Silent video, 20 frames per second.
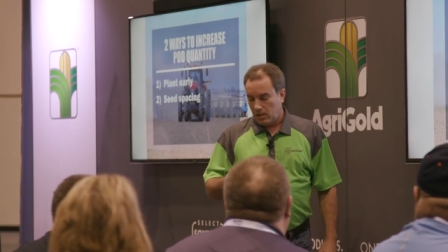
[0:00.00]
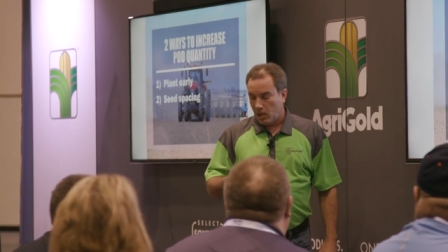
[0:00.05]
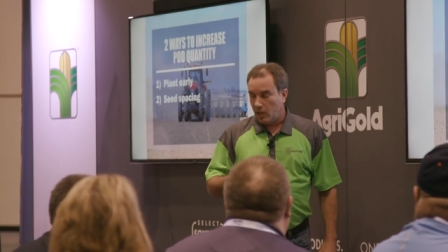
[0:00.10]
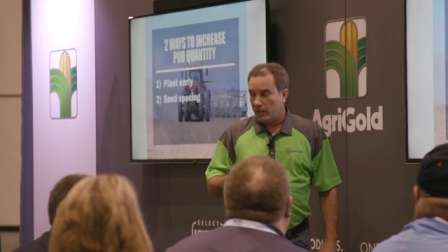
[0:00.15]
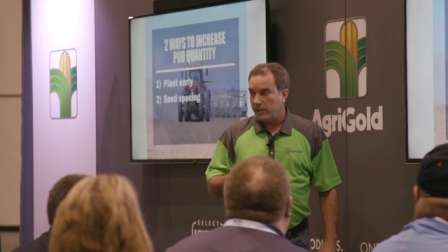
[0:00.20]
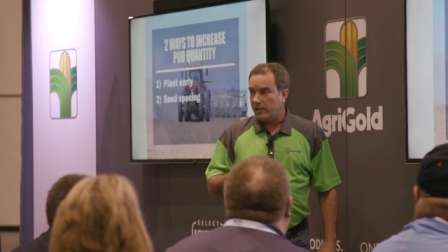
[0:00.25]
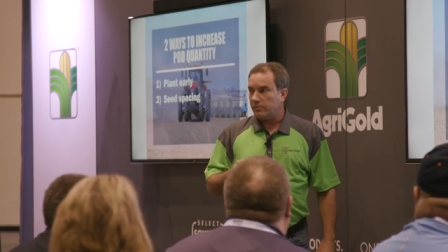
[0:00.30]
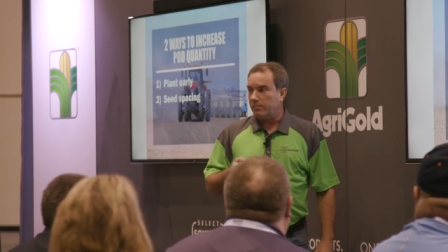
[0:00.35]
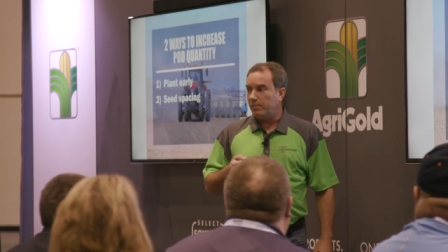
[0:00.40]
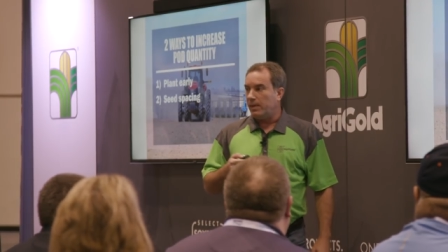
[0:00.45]

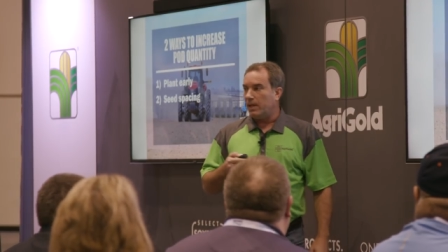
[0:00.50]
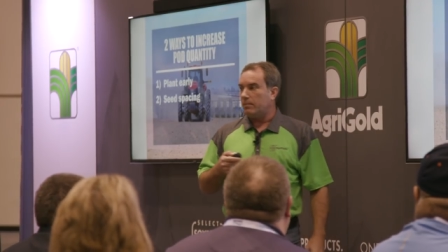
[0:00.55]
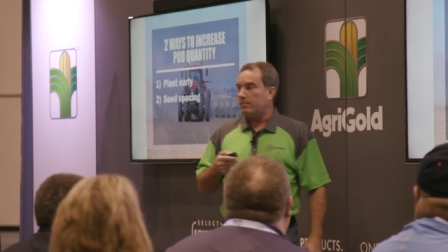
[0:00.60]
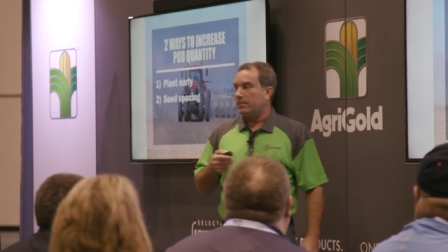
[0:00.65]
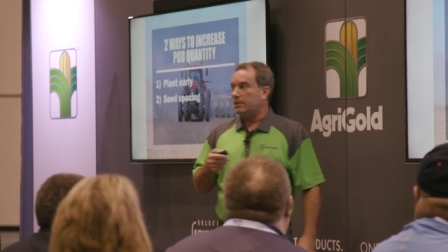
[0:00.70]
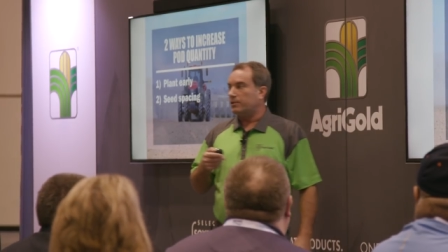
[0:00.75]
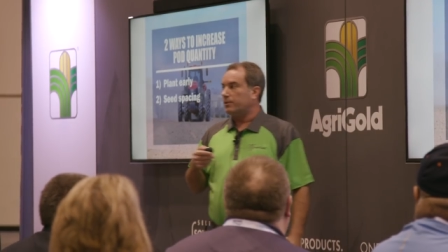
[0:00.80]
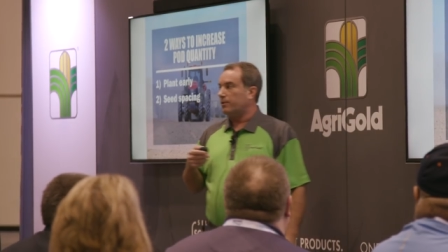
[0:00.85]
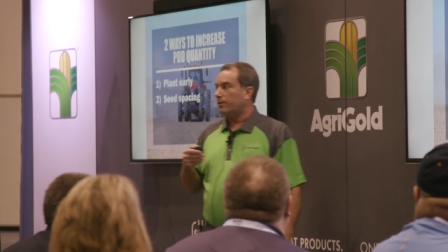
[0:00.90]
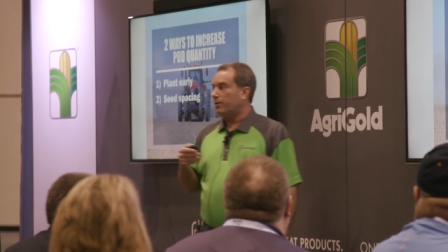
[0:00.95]
on these bean
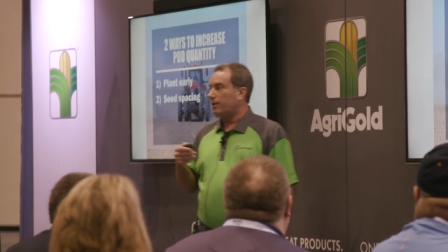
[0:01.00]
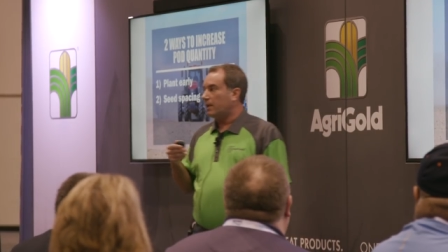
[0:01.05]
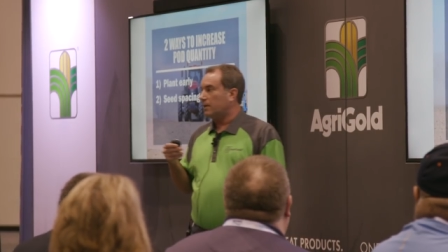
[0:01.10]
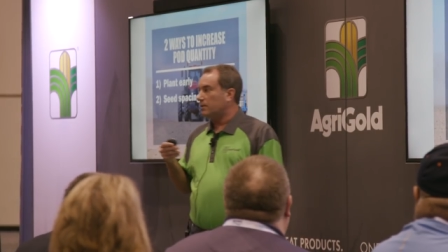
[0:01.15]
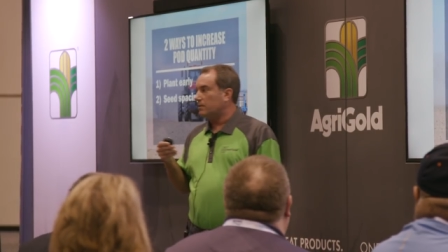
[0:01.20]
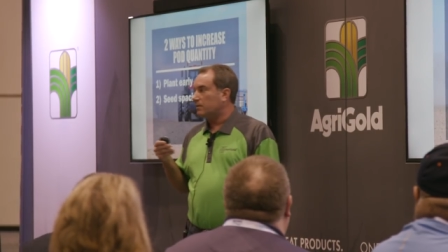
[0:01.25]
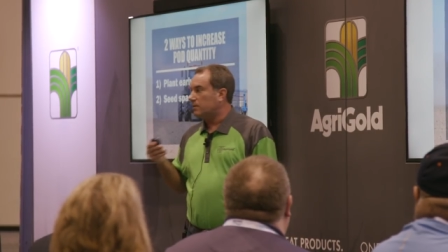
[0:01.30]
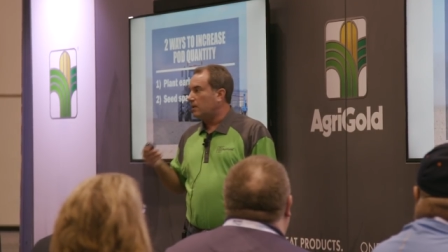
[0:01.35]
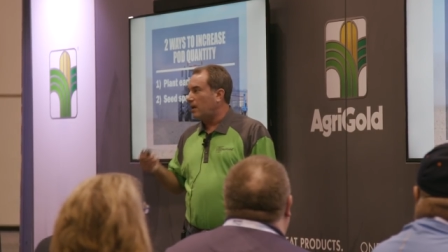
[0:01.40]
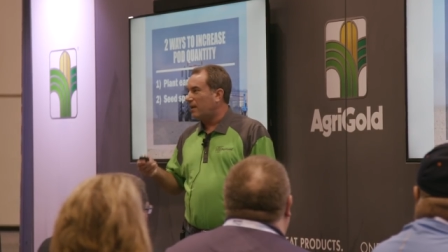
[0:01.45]

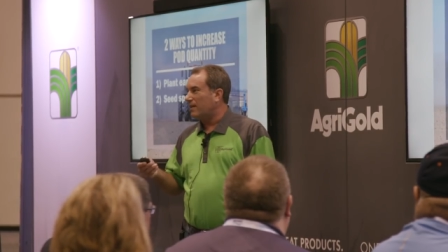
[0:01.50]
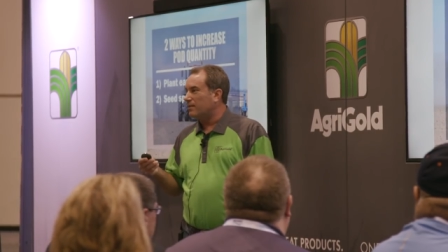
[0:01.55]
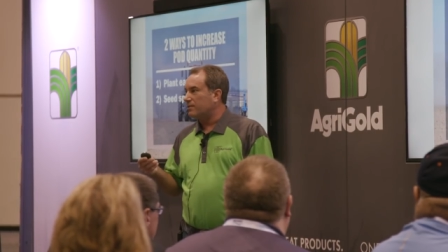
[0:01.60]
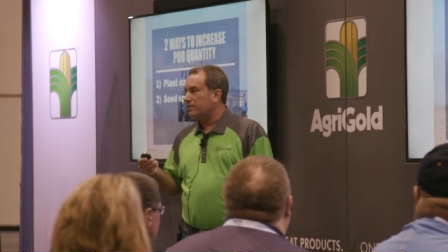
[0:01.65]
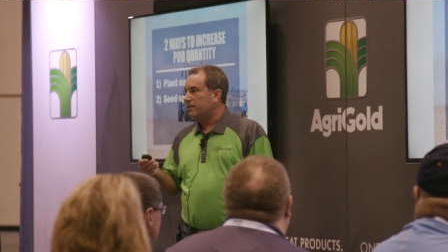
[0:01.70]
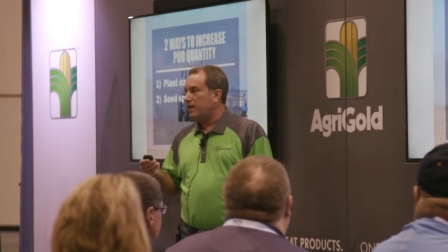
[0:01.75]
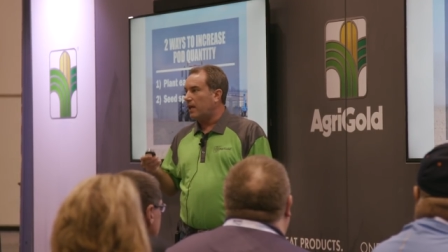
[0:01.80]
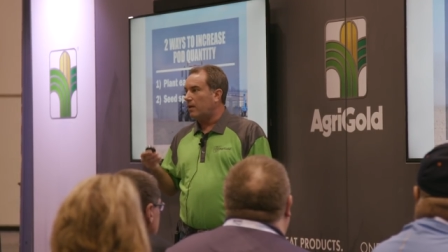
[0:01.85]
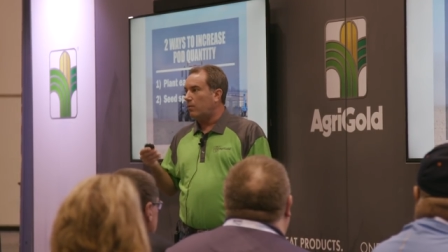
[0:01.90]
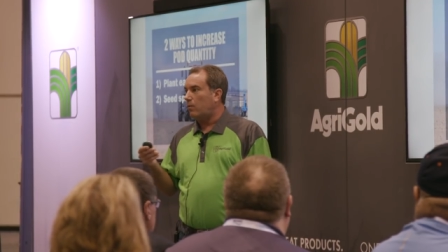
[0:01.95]
maturities is to
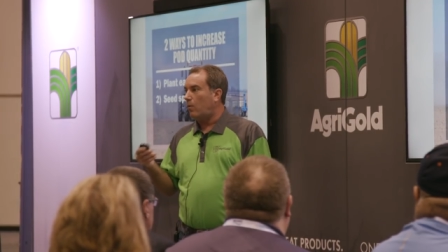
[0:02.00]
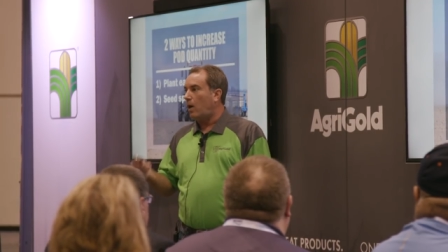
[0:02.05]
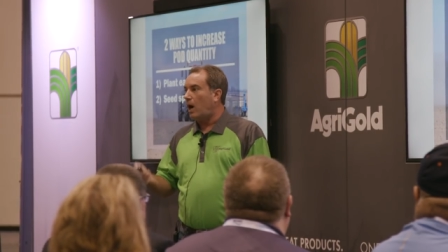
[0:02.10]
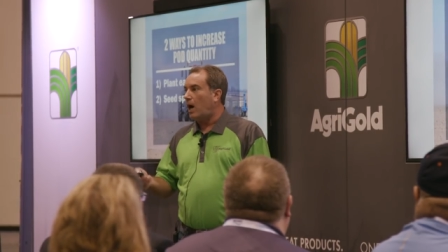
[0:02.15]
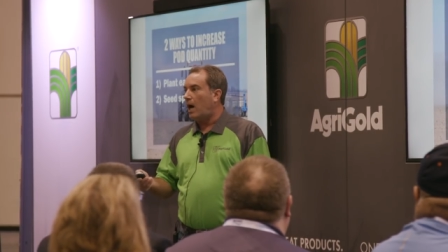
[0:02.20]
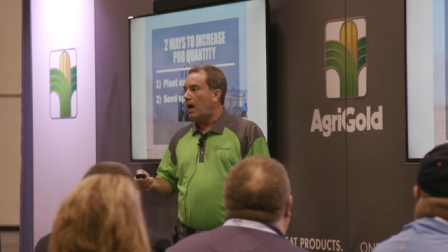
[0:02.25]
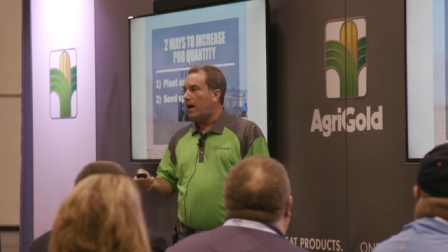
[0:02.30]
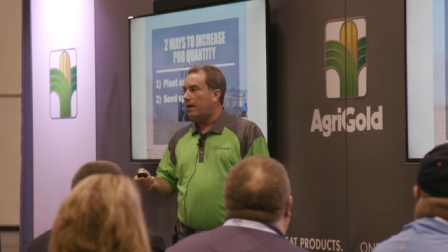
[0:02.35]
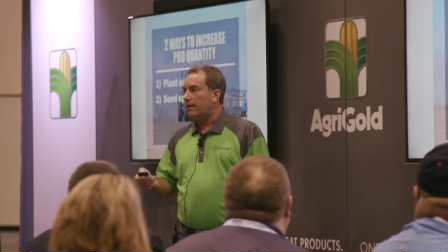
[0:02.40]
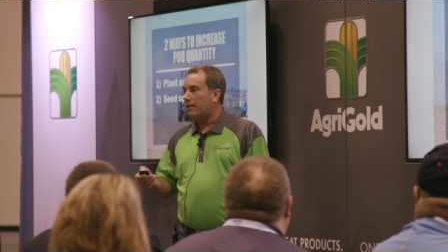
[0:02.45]
understand
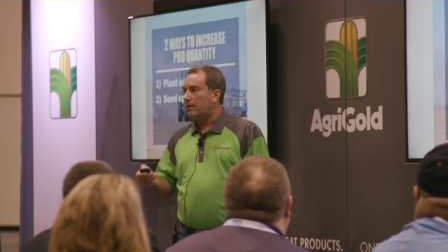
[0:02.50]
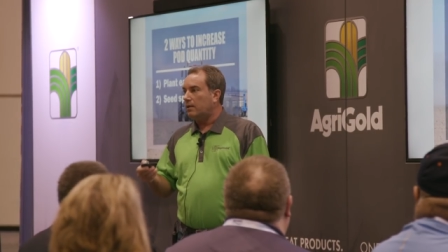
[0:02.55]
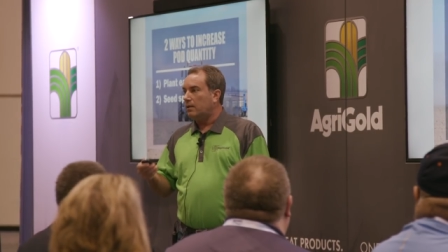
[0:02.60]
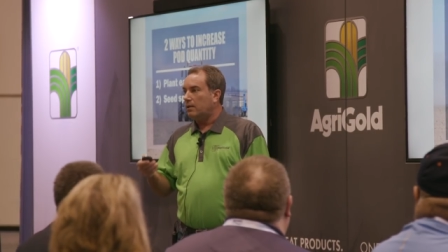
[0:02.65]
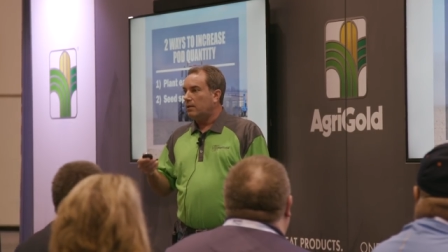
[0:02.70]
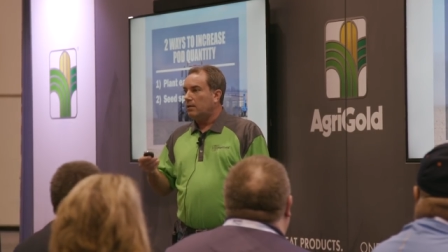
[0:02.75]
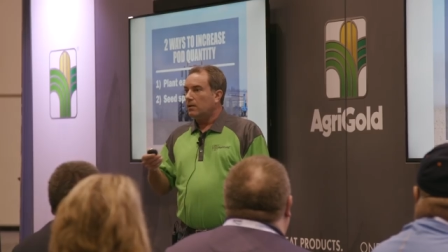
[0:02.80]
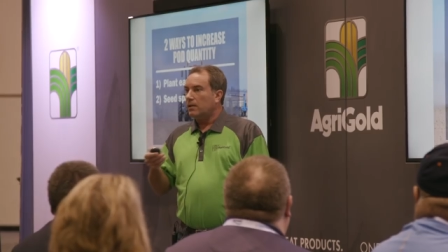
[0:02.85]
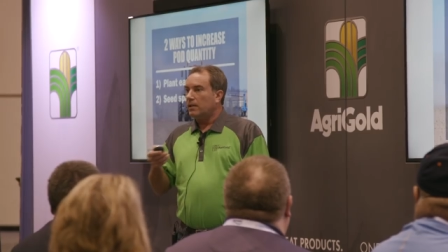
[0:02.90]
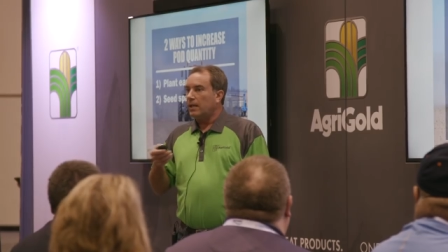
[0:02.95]
why
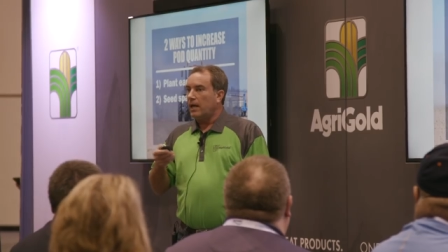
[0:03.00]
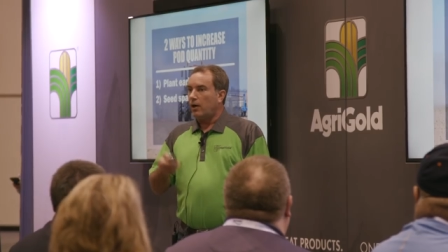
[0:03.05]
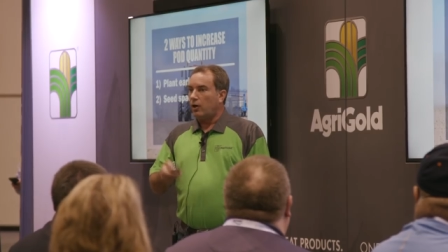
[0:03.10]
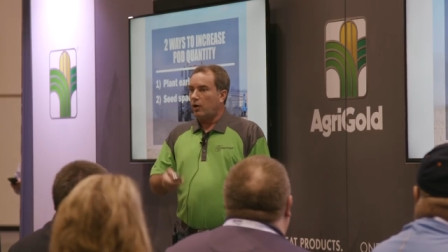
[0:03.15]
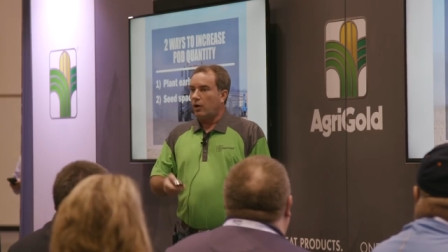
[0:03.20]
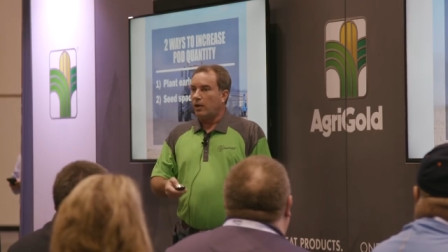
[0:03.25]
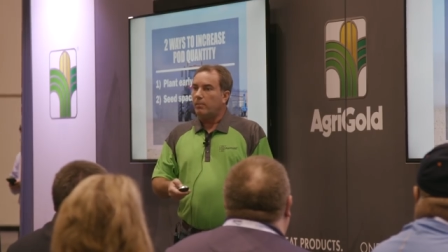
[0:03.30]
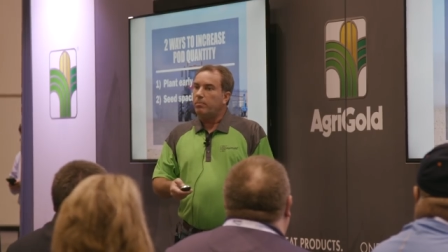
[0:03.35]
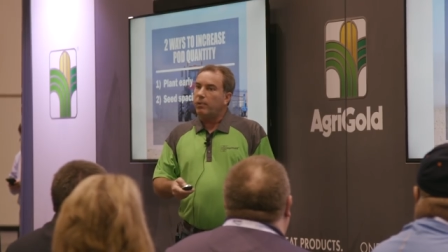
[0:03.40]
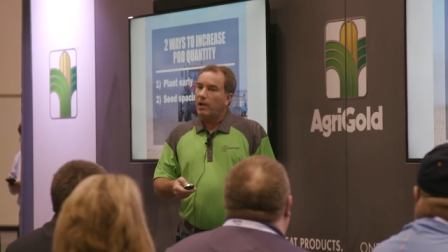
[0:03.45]
that
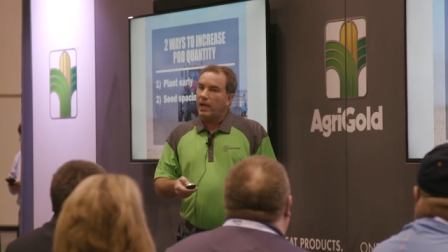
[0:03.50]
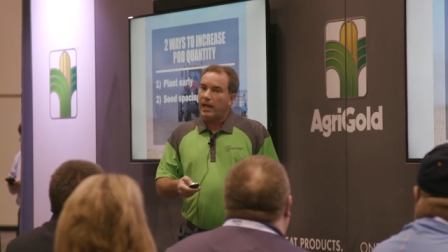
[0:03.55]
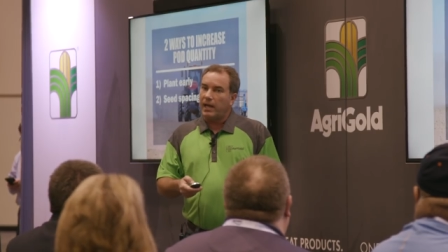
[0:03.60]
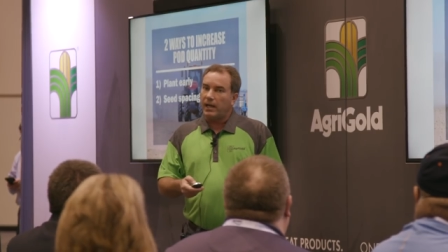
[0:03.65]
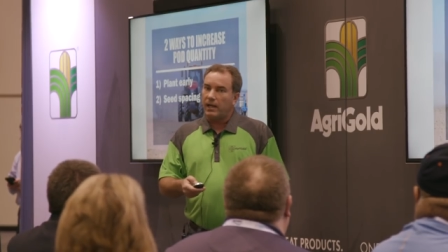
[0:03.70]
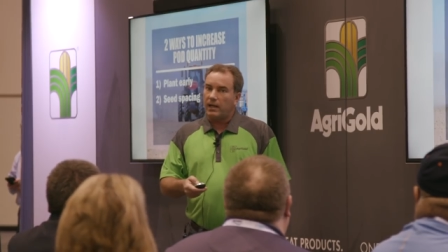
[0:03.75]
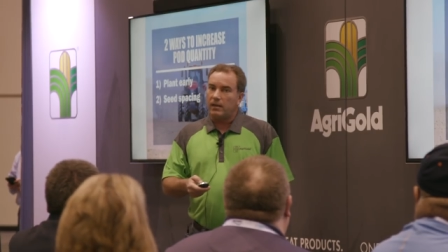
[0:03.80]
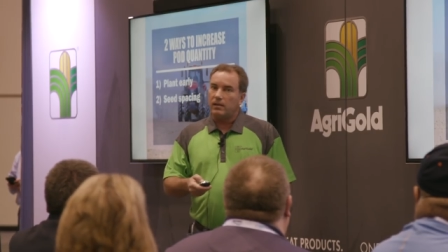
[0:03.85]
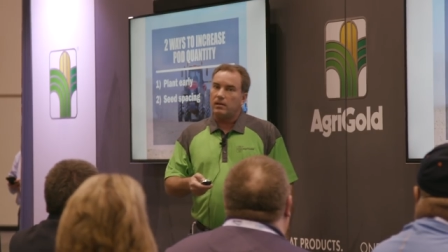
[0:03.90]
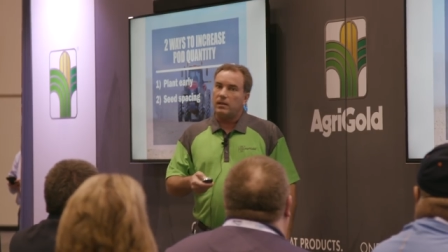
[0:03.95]
early
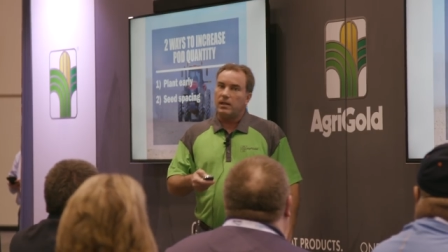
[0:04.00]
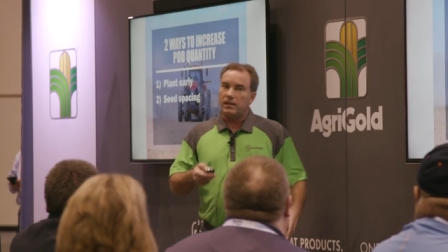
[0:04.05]
planting,